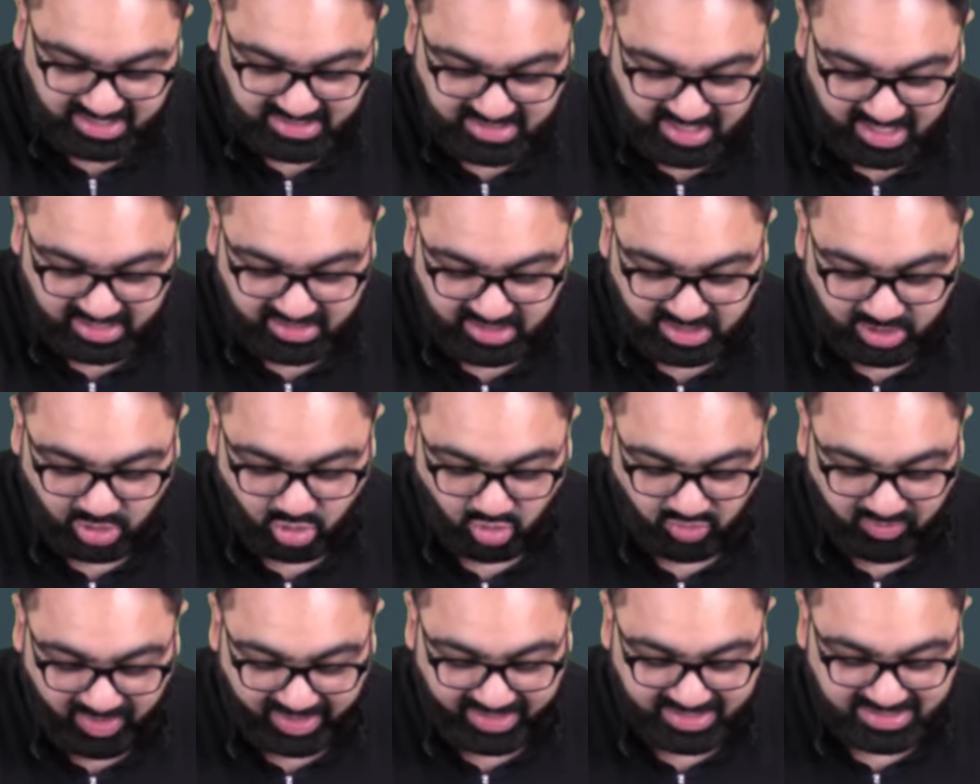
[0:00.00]
These are the
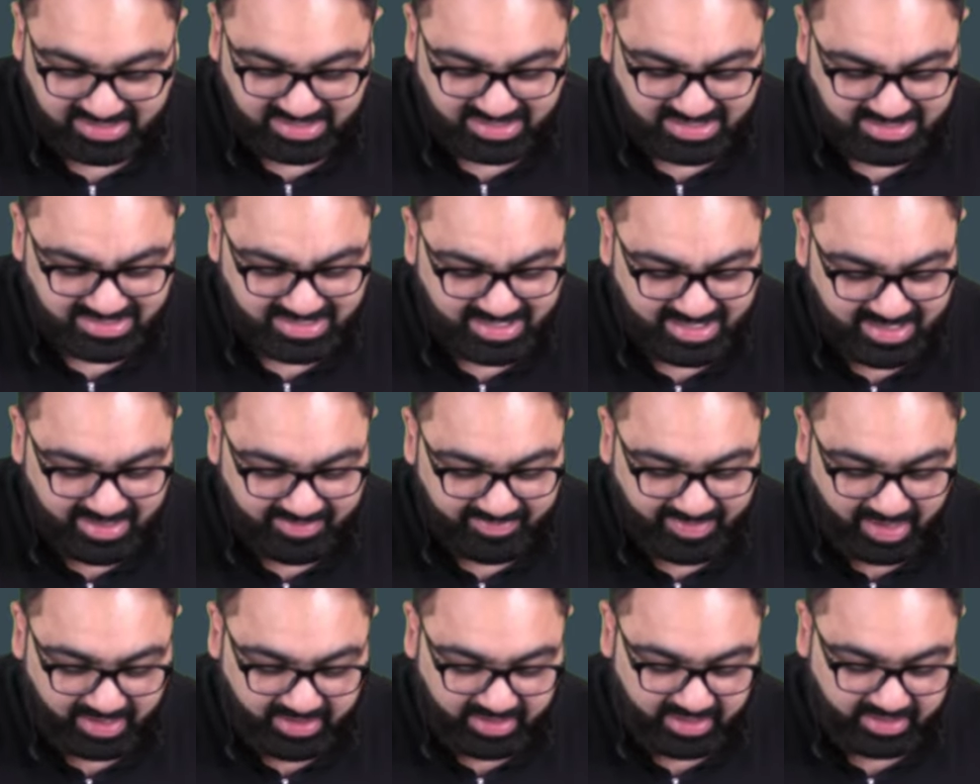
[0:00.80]
two viruses
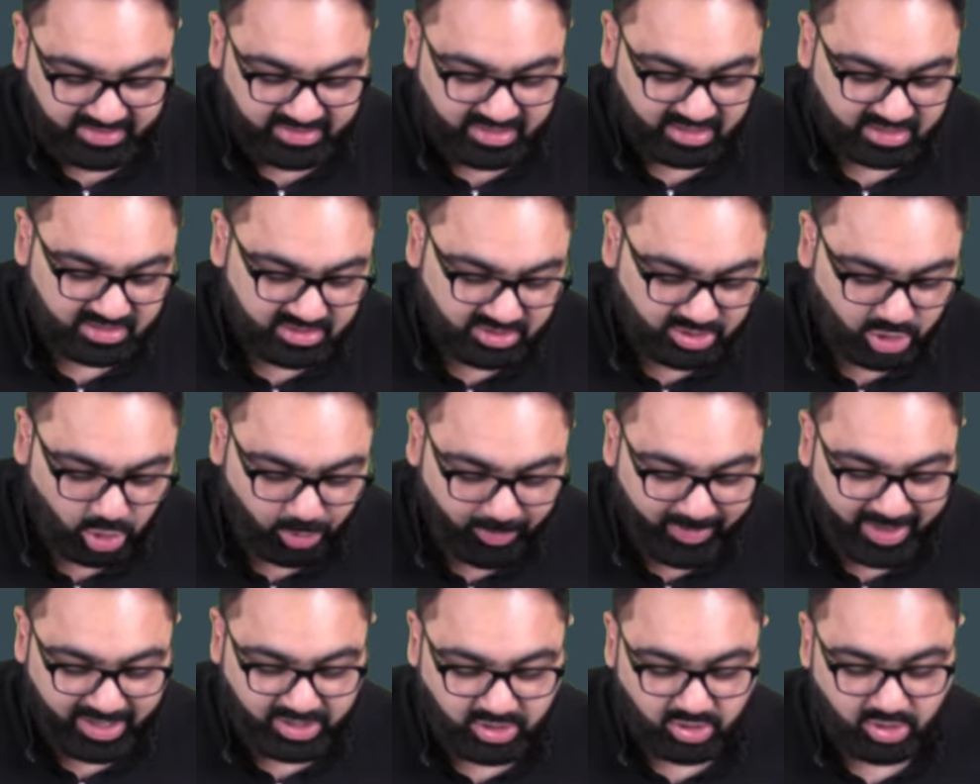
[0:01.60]
that hit the
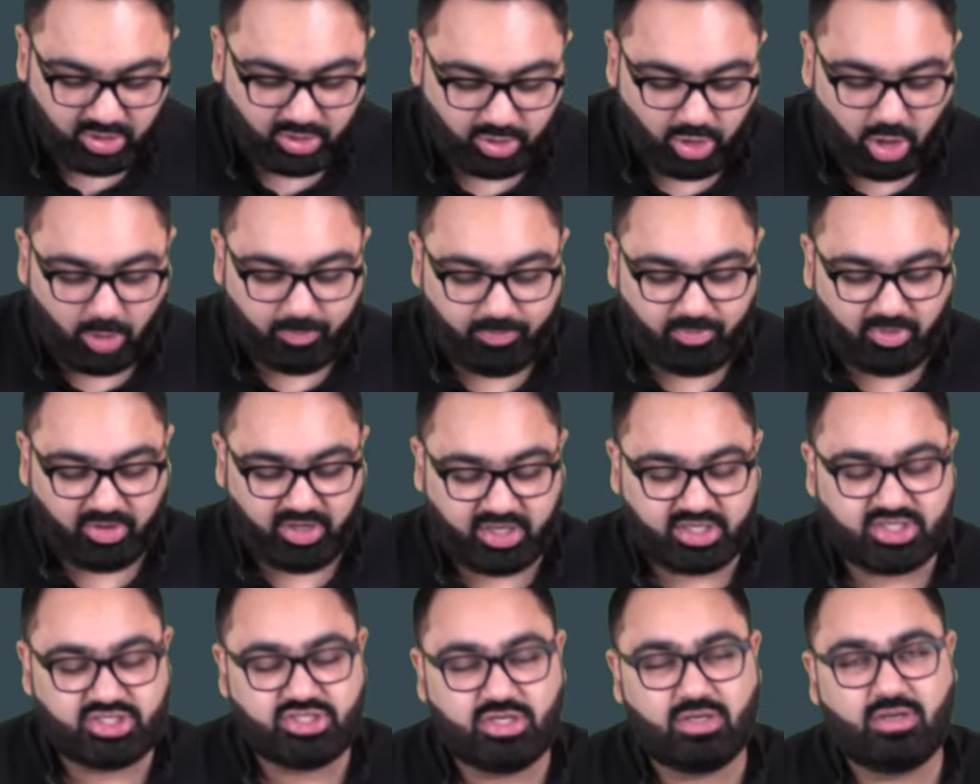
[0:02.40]
tomato crop
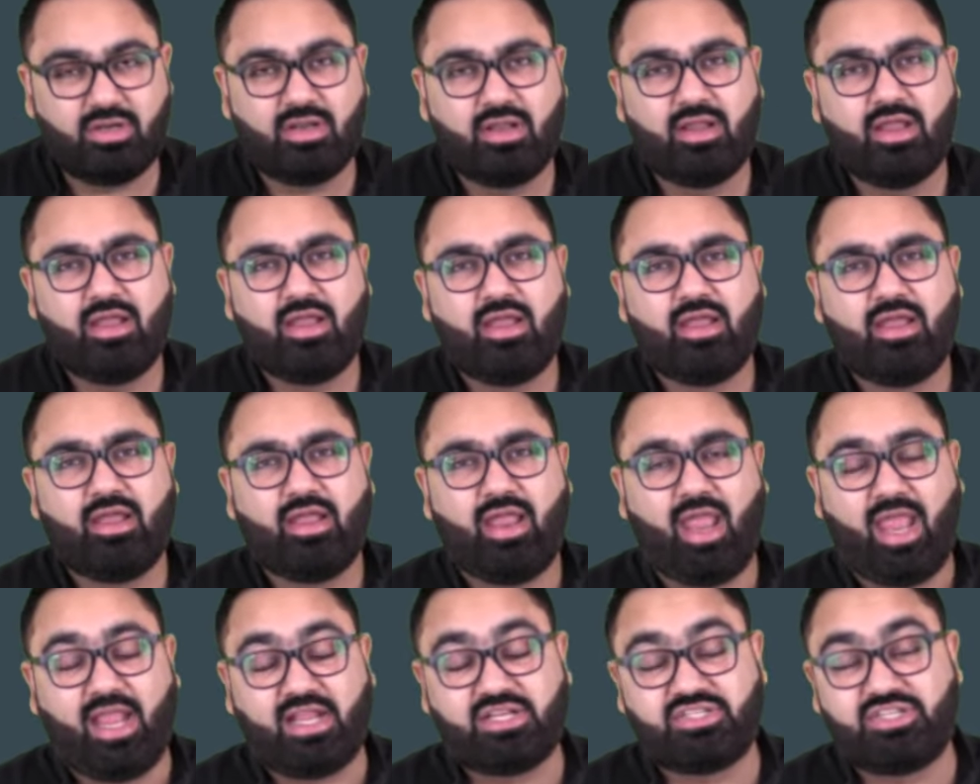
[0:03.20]
production.
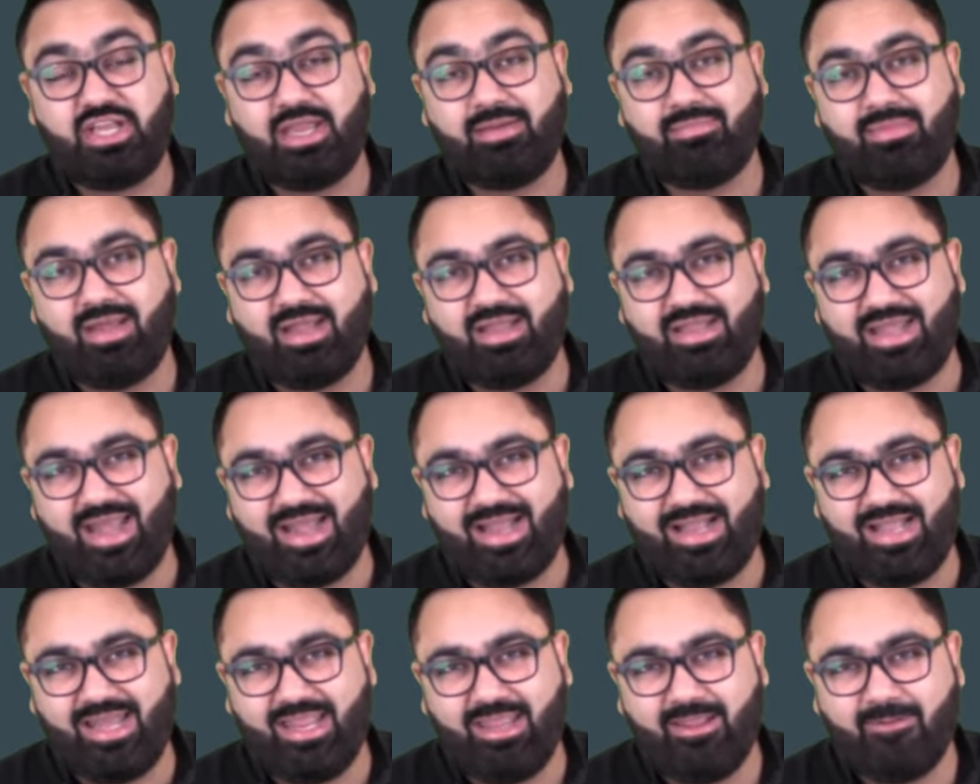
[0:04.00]
Extremely
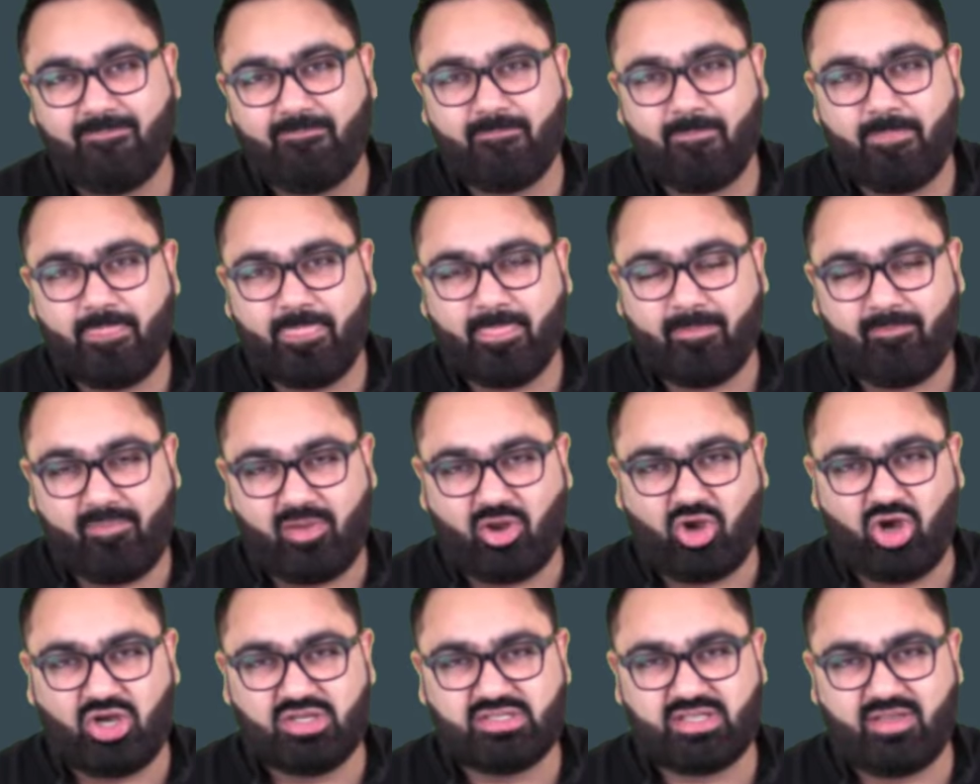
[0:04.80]
deadly
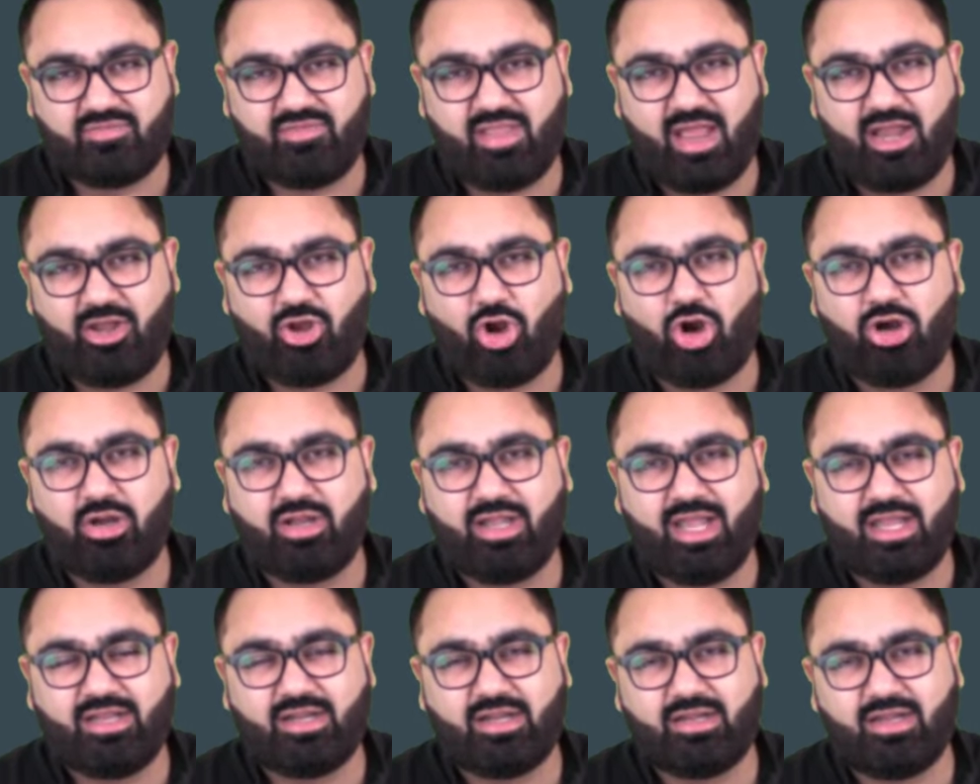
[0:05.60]
because if they are
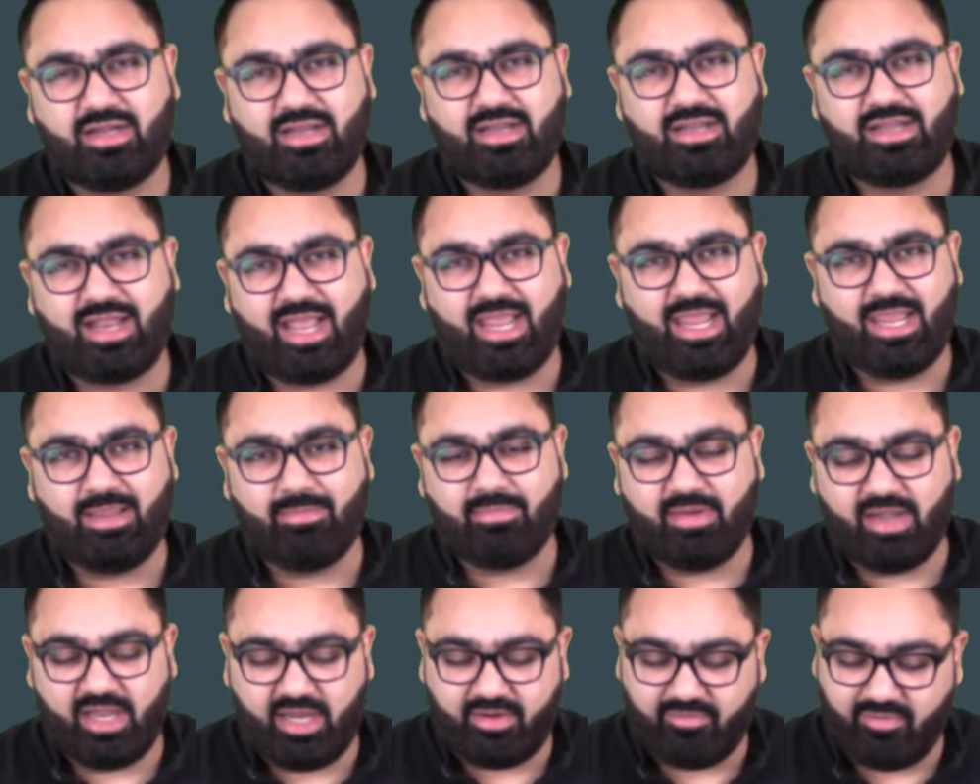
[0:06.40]
not treated in
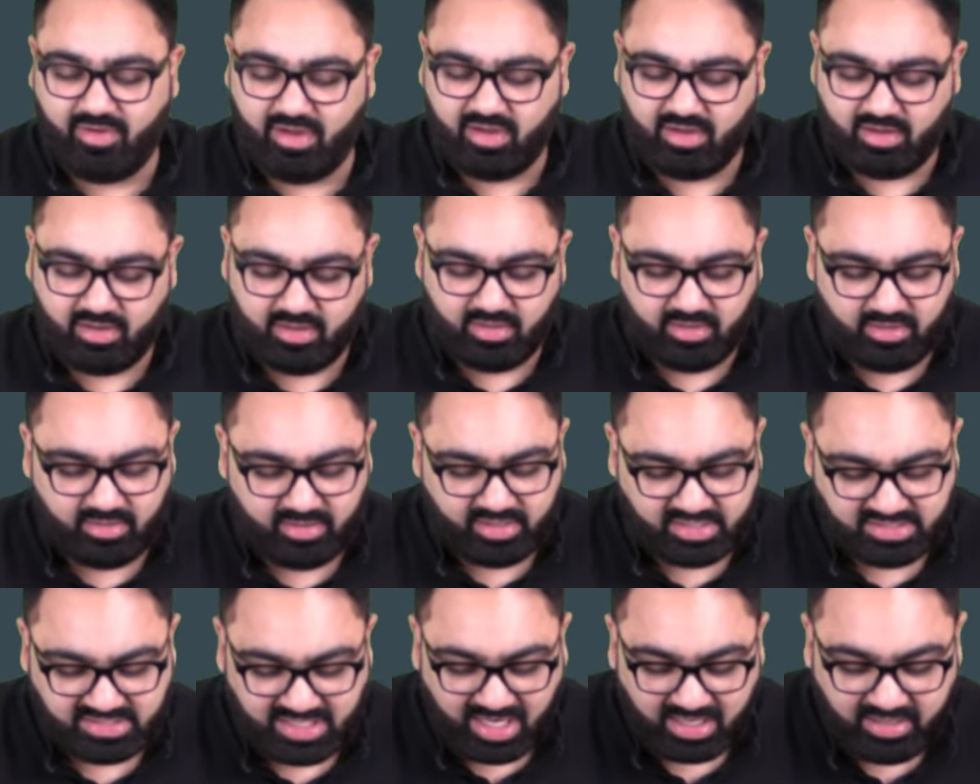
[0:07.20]
time, it will
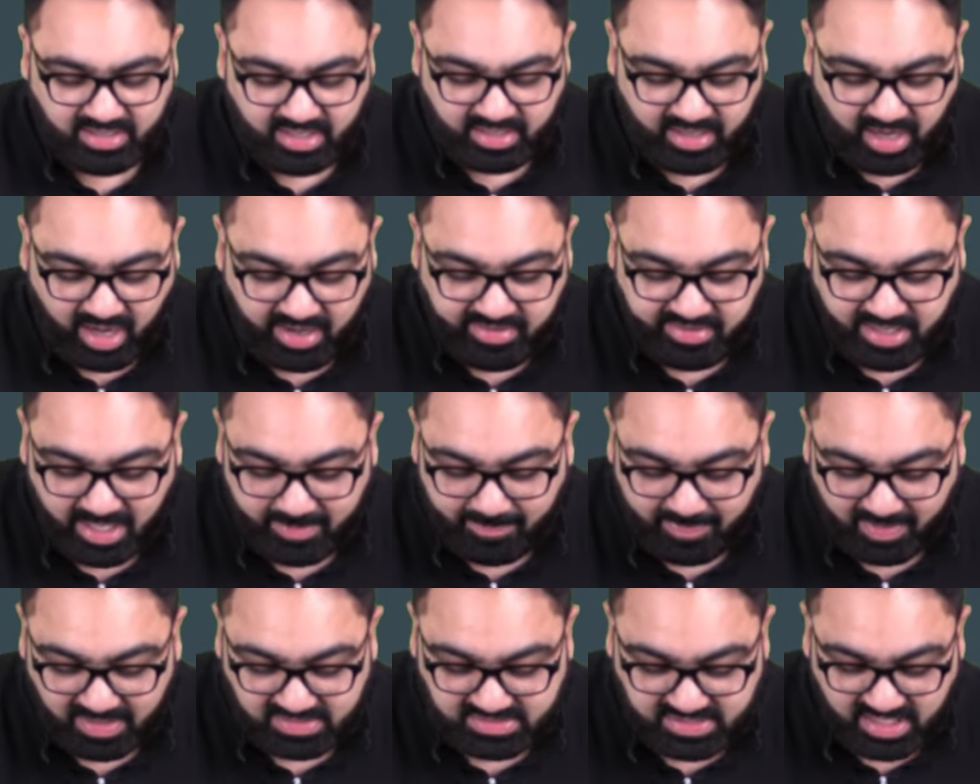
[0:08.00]
result in
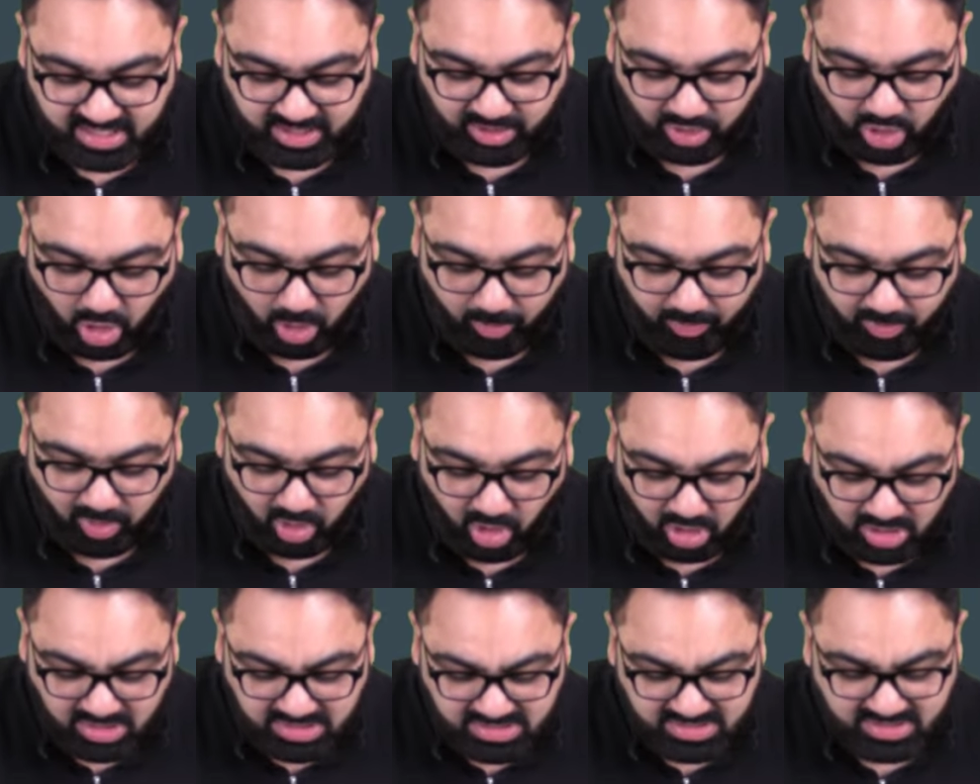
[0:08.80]
100% crop
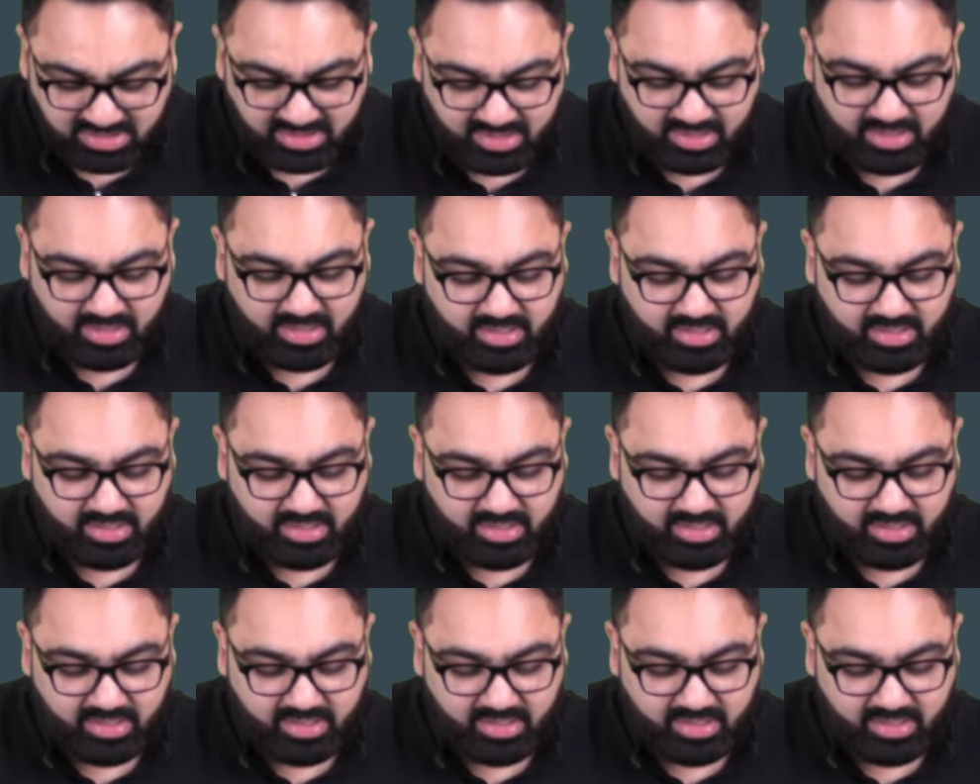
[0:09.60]
loss.